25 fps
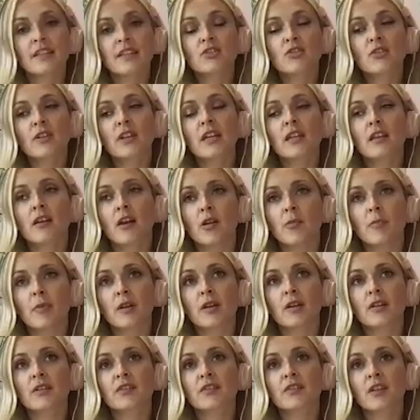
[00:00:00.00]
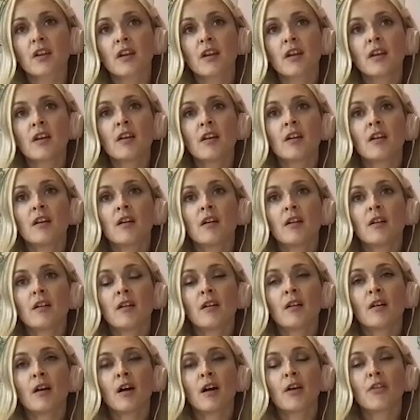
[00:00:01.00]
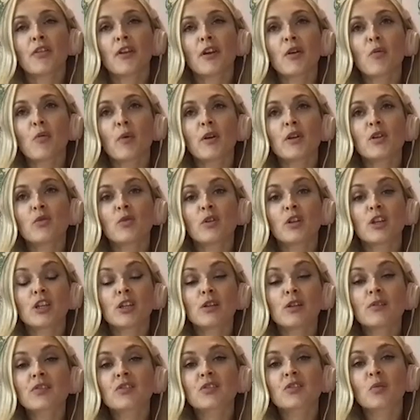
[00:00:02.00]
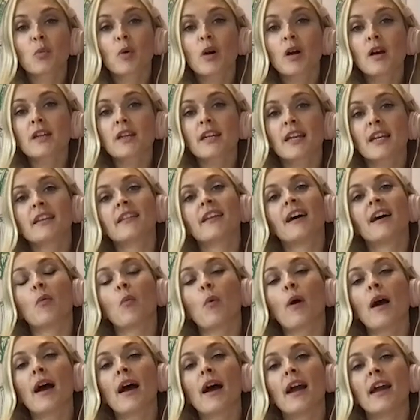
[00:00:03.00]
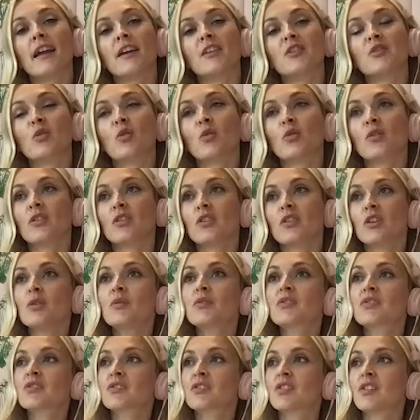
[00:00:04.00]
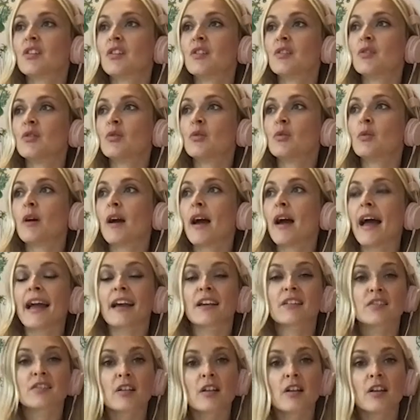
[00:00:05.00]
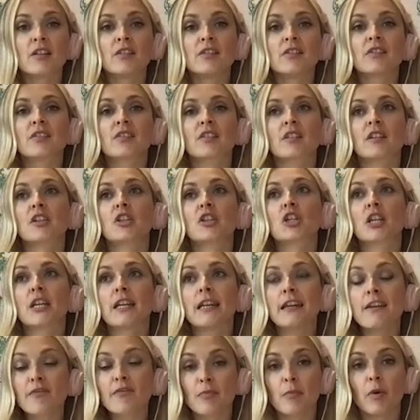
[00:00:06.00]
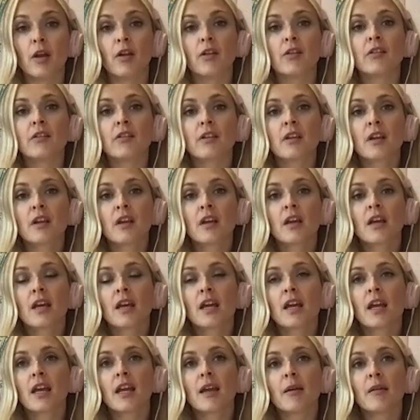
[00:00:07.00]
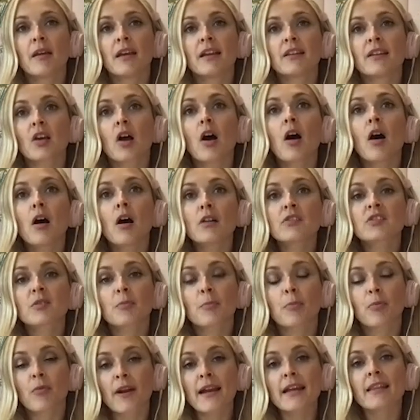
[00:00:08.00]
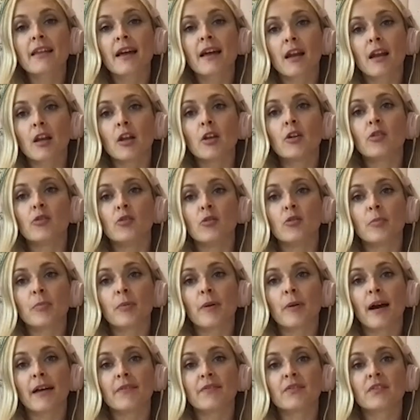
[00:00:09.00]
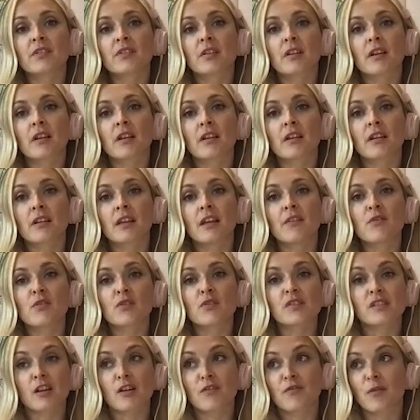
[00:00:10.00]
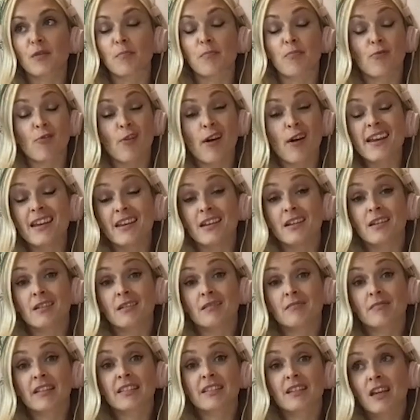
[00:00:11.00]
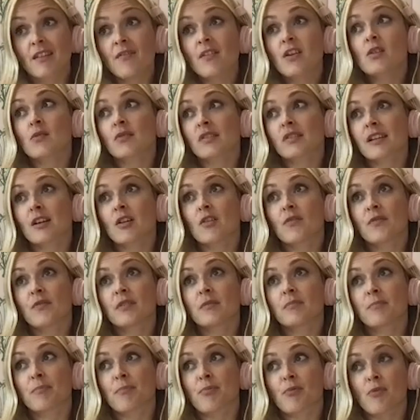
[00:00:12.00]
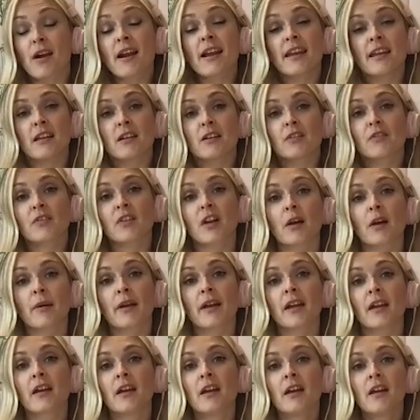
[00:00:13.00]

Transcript: tricky though, because I think when you're used to working in that way and you're used to excellence and achievement, it's hard to break that loop and to give yourself a break. It's giving yourself a break of going,